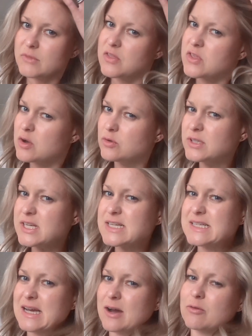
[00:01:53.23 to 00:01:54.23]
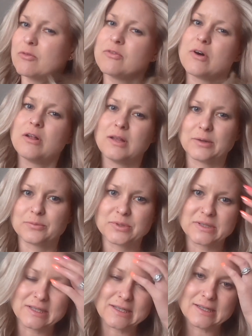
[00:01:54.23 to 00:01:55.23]
The only downfall I
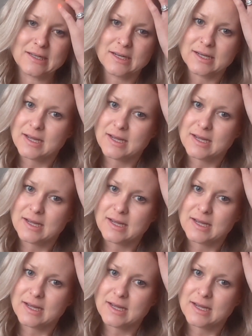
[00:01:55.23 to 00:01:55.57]
really